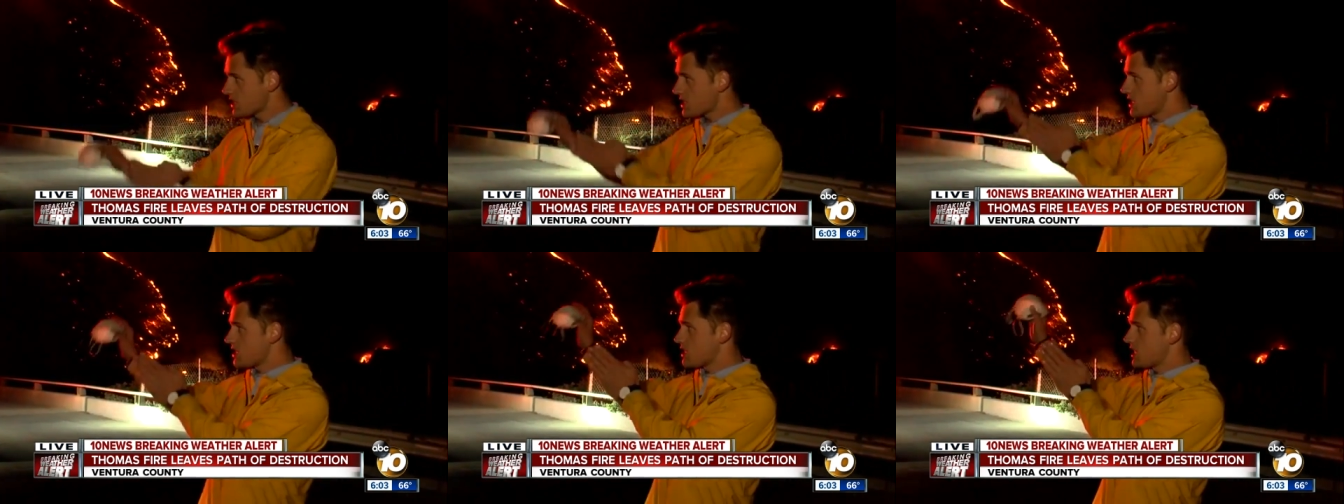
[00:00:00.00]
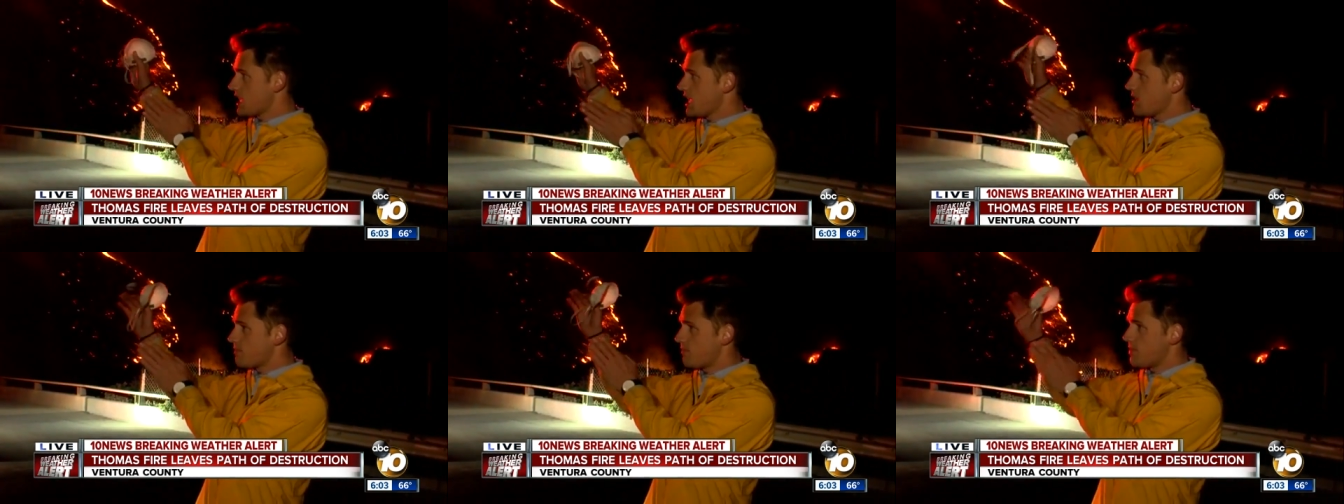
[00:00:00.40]
This is
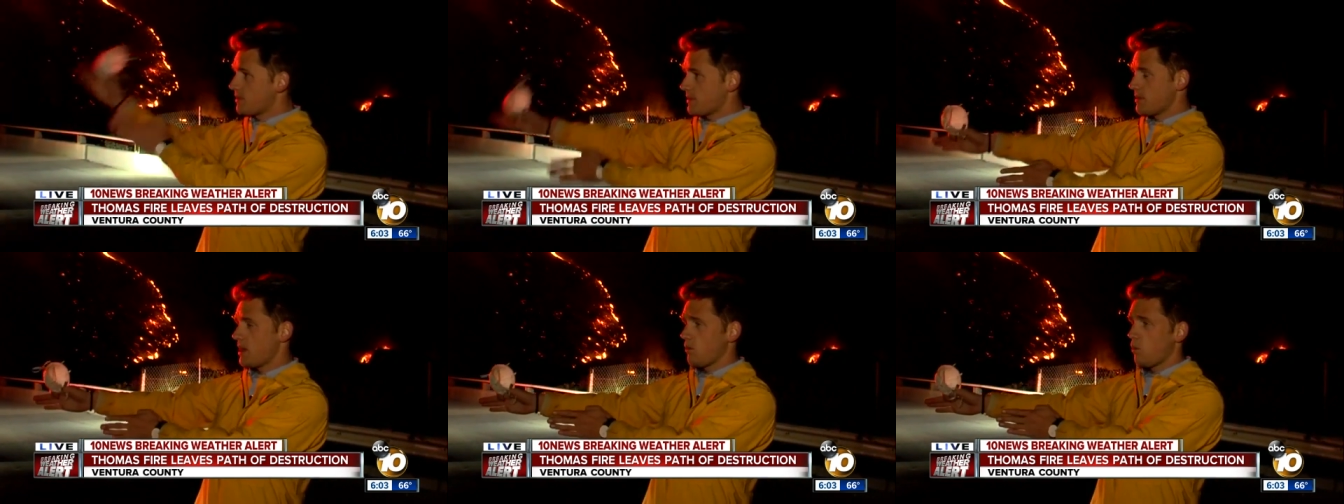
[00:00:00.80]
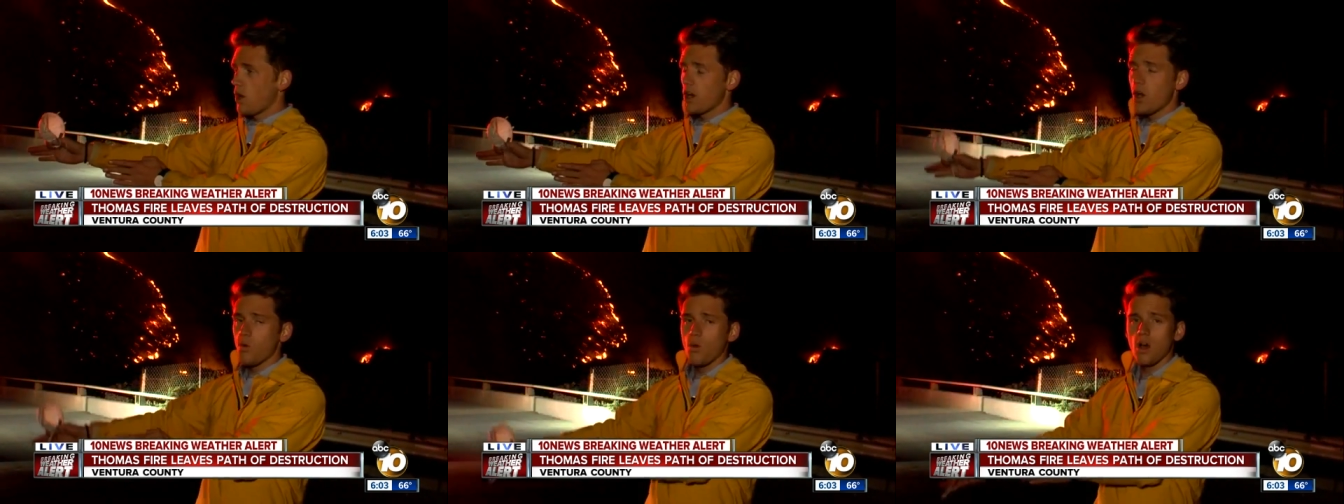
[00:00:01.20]
the
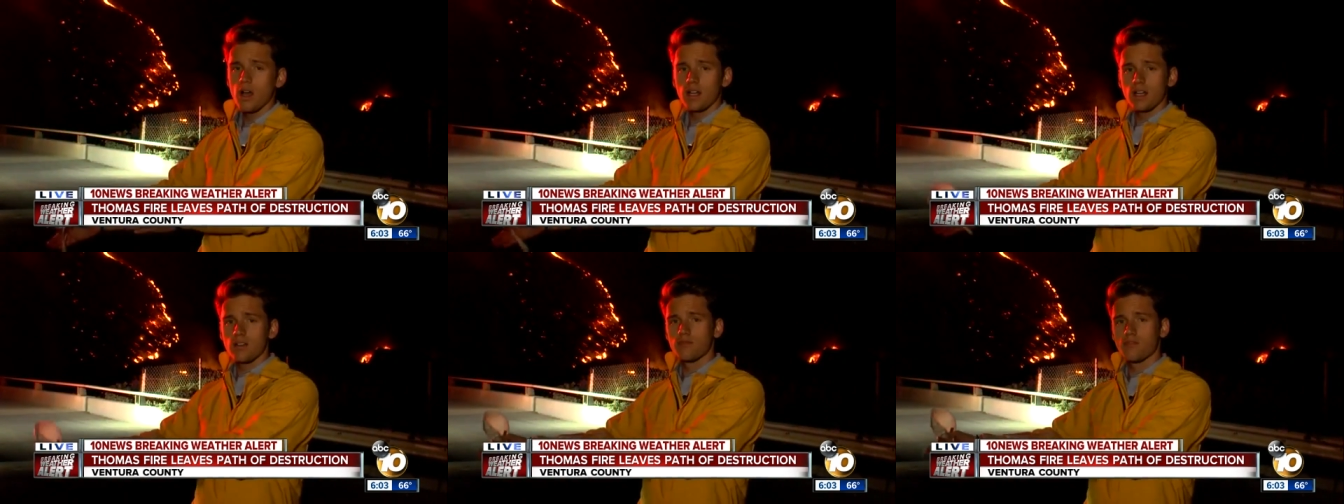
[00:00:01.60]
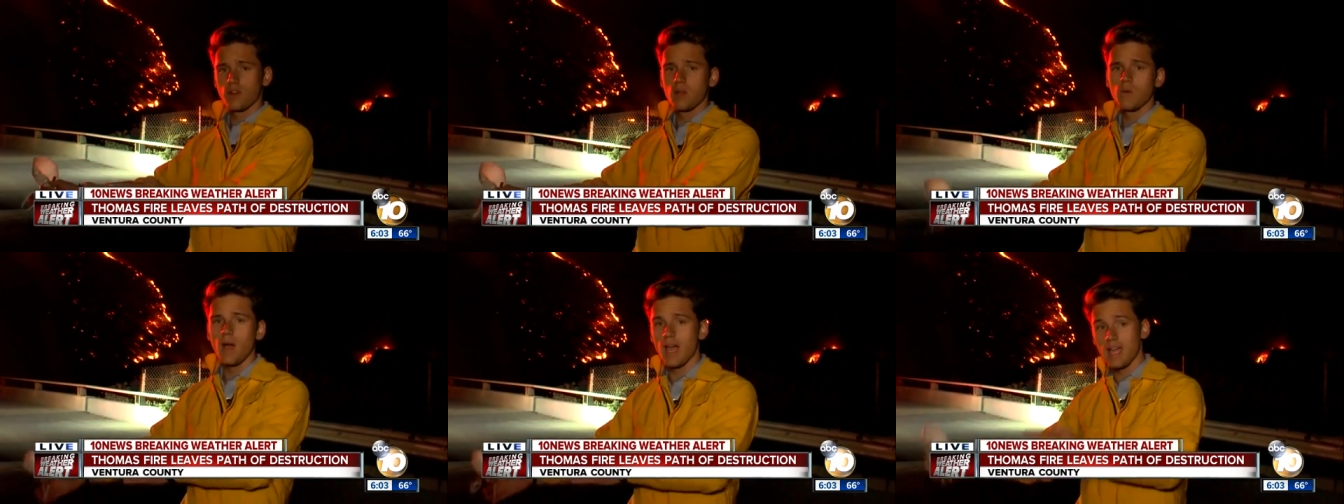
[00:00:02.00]
101
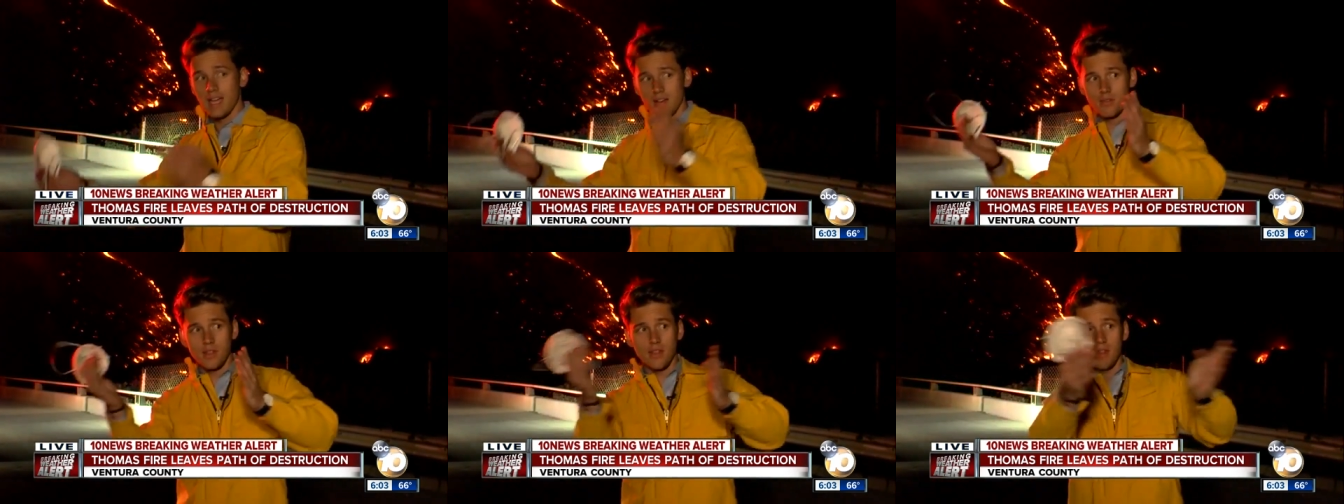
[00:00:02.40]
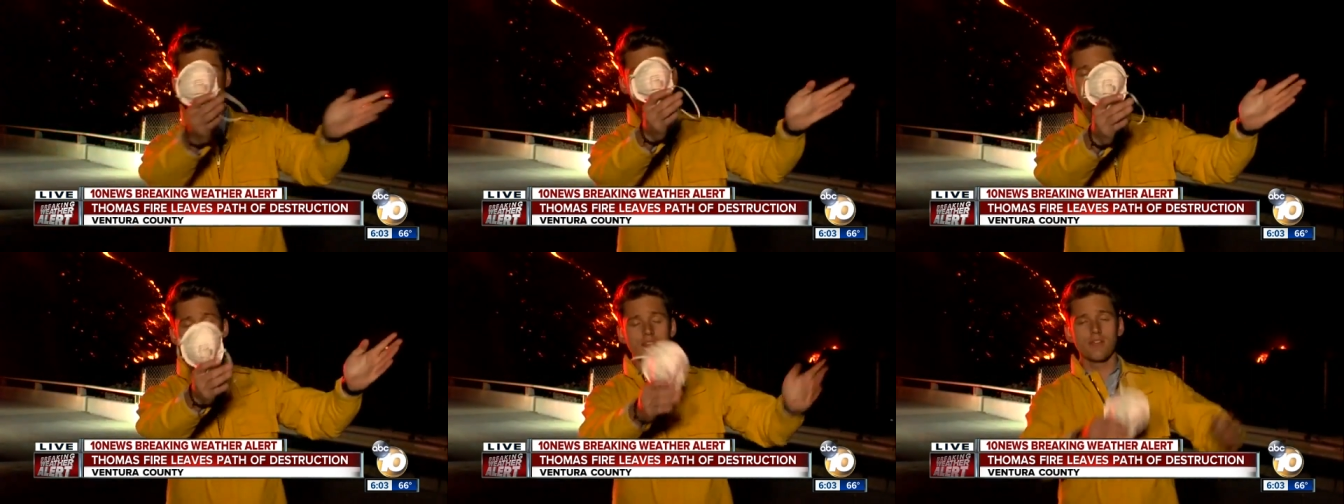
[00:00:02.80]
freeway in
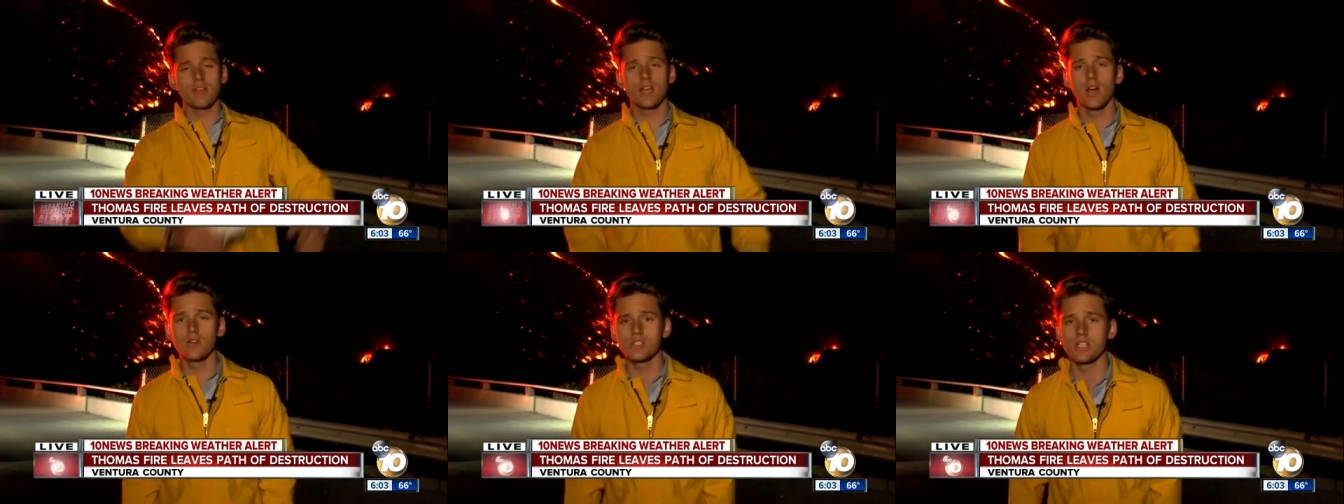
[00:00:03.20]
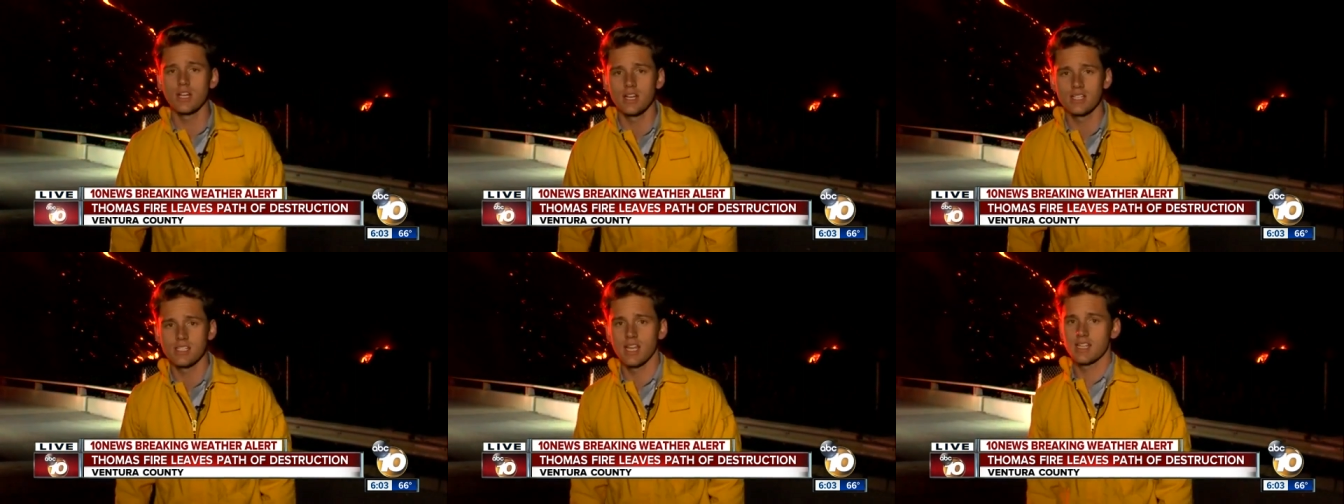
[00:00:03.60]
the Pacific
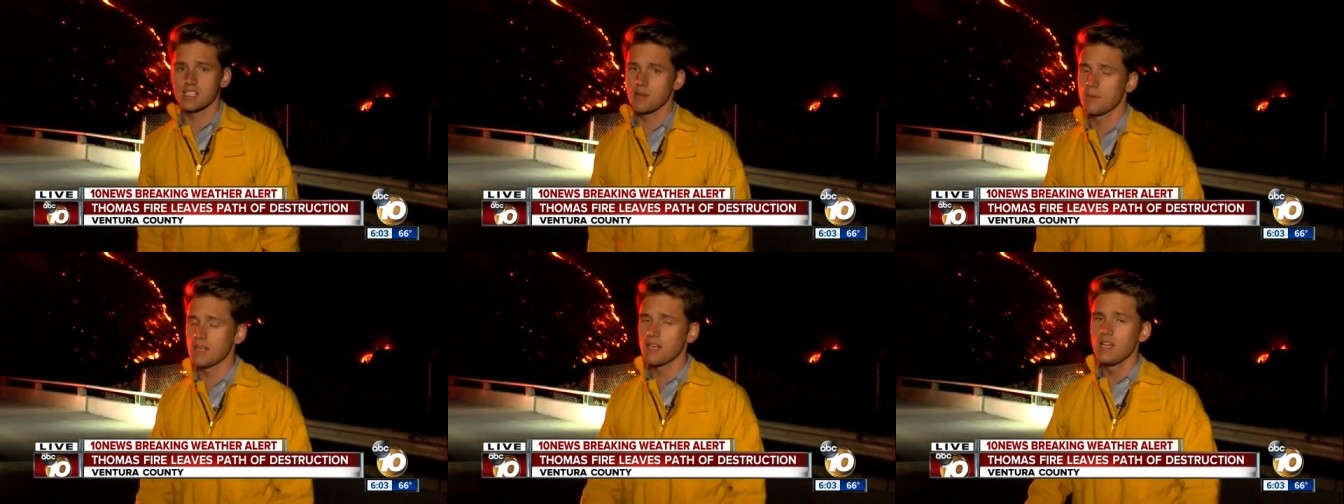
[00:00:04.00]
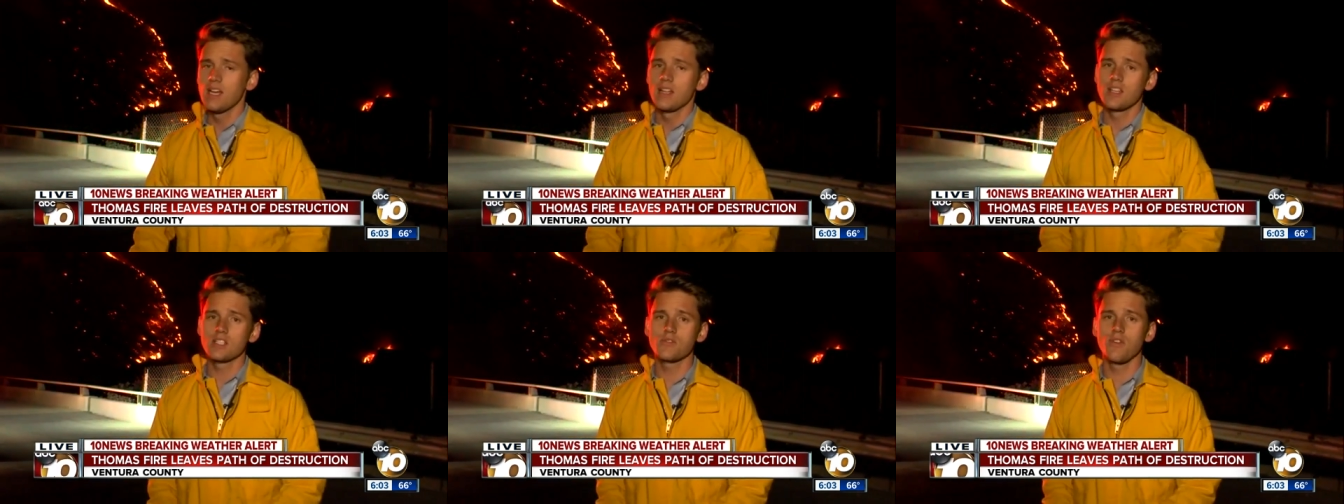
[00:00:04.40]
Ocean, in a sense. I mean,
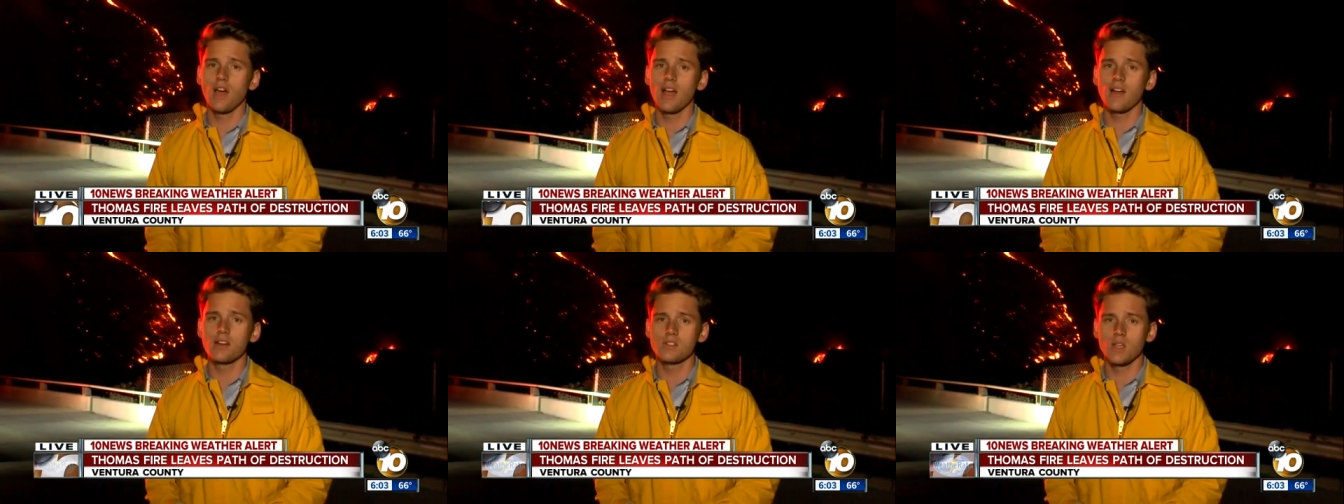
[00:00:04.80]
this fire